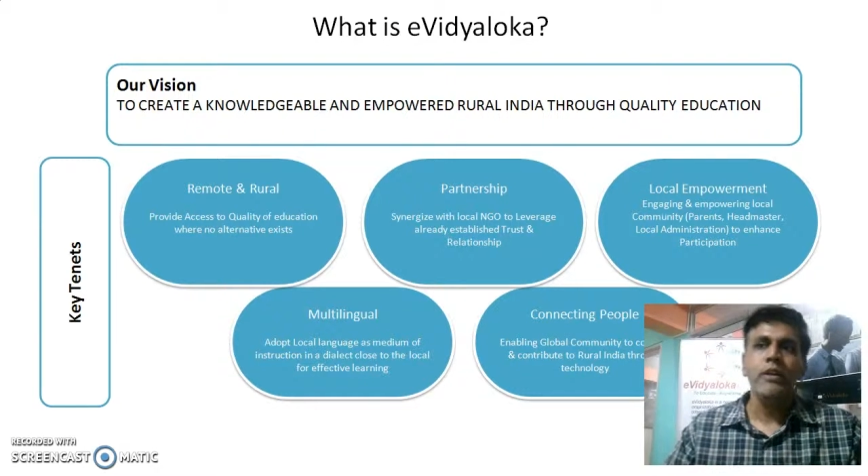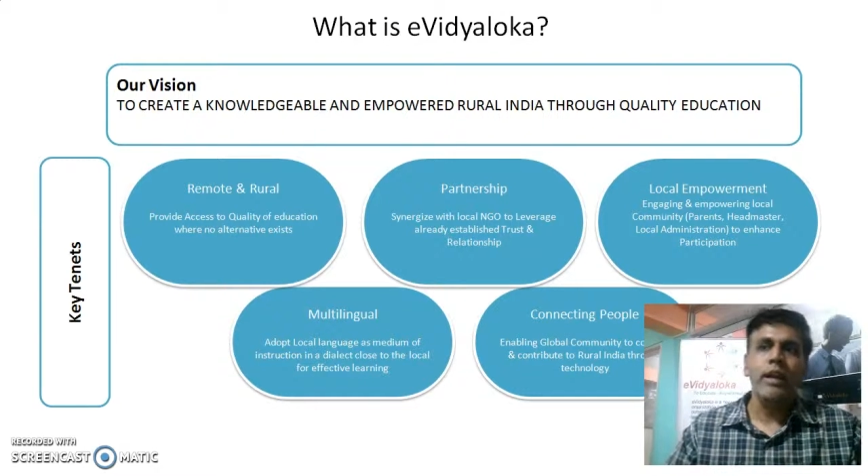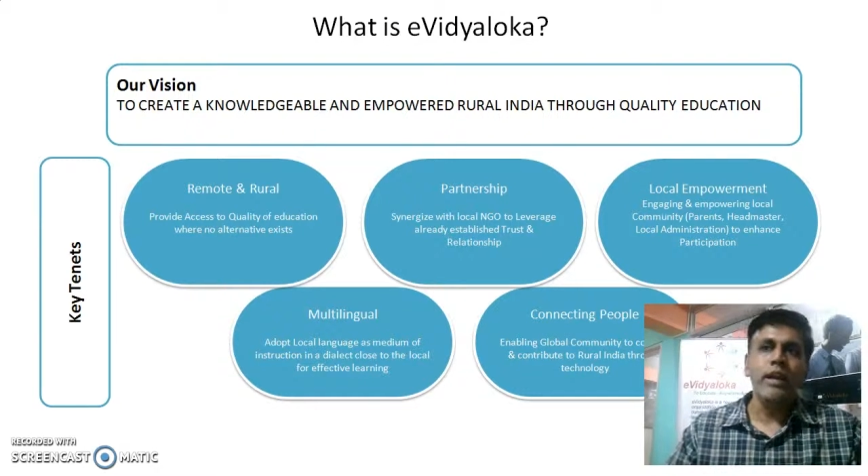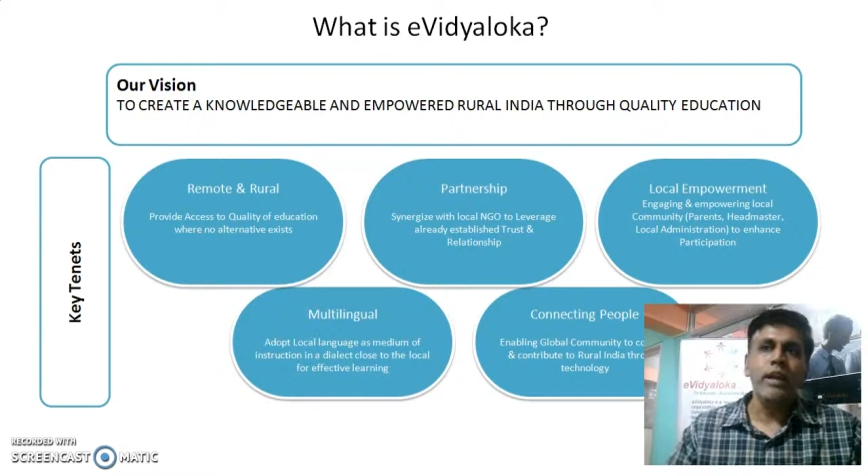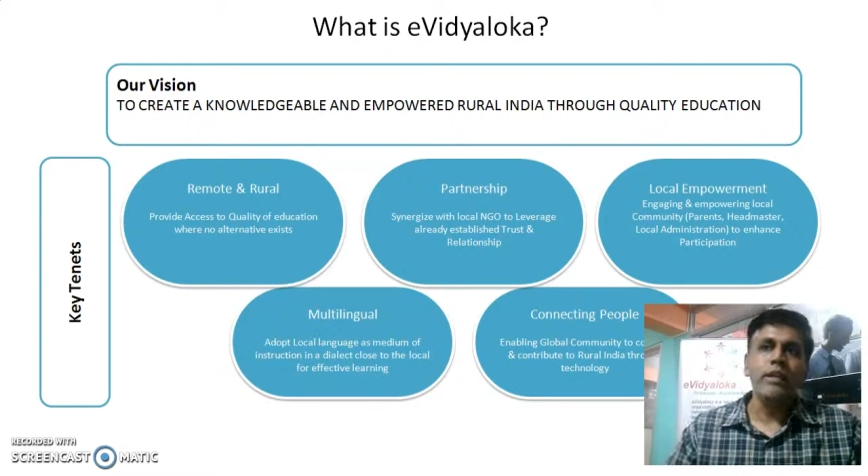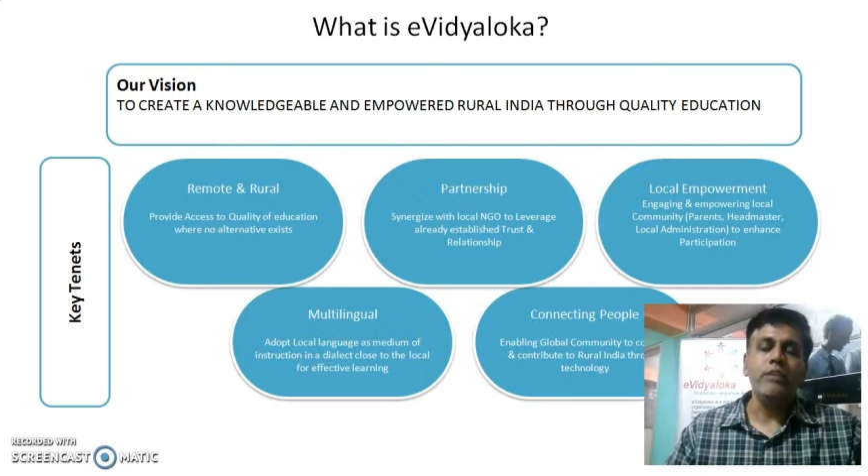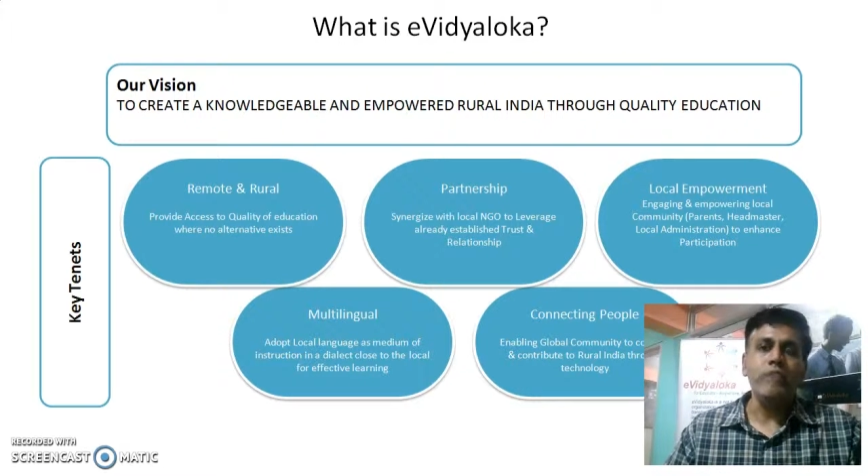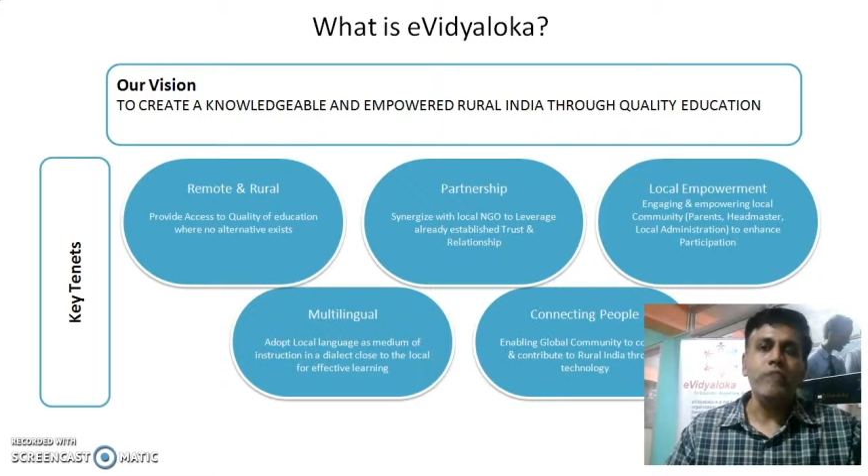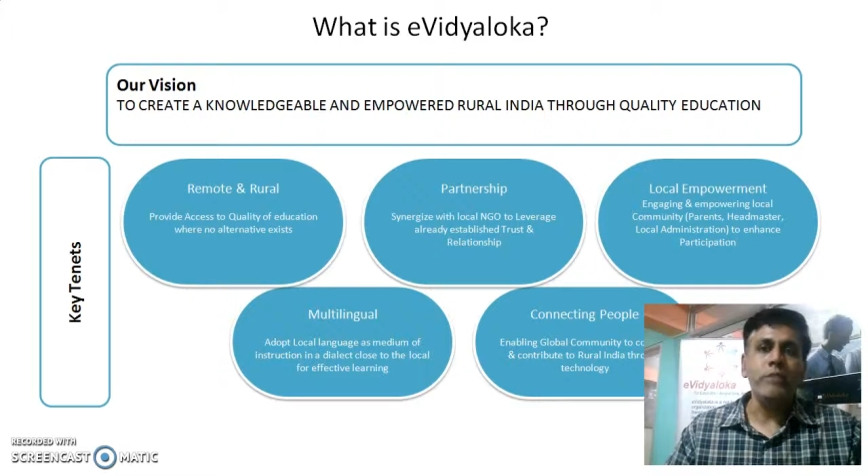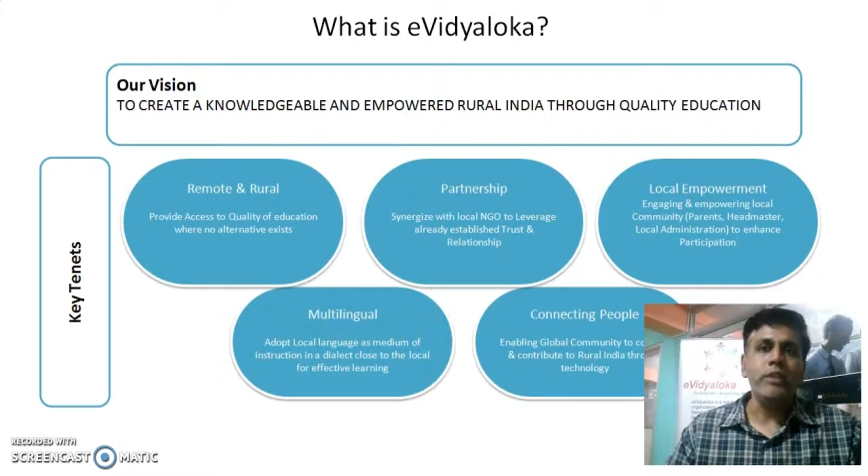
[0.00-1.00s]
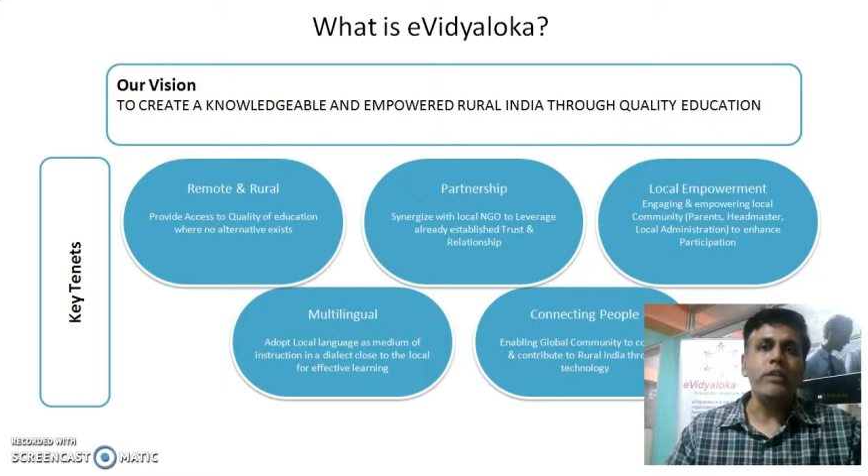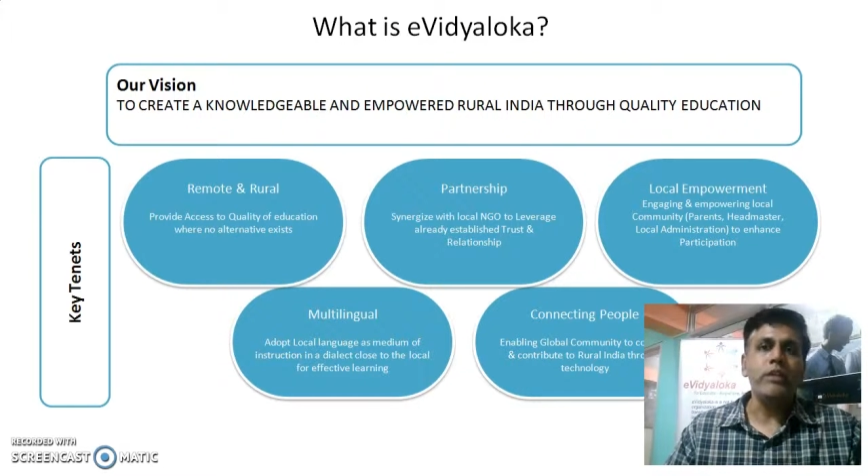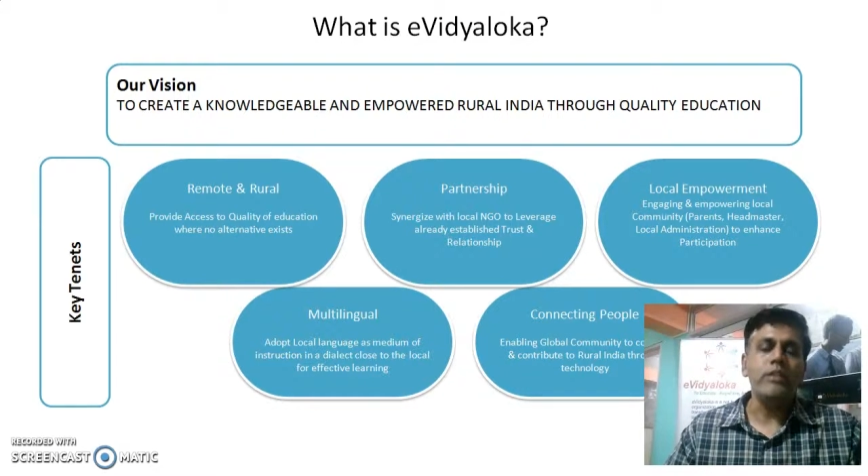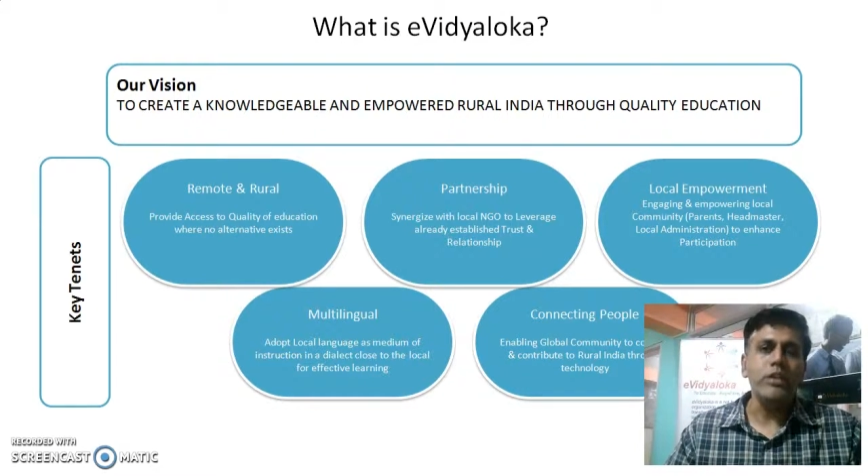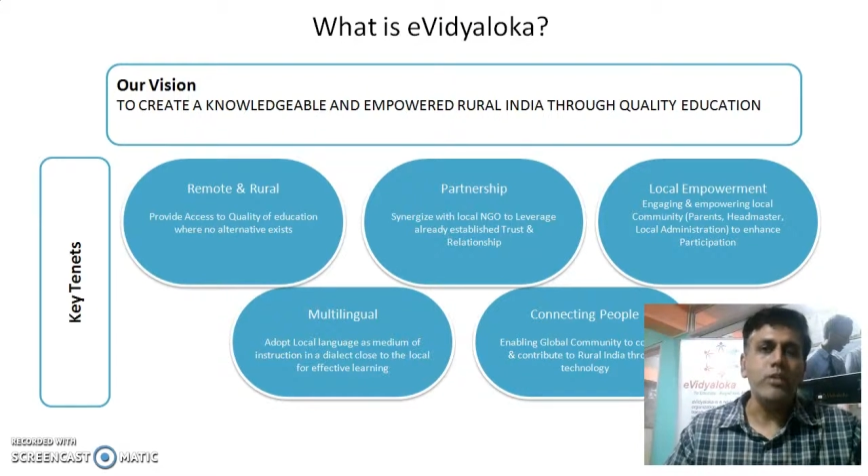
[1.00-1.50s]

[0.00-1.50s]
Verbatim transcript: And we bring the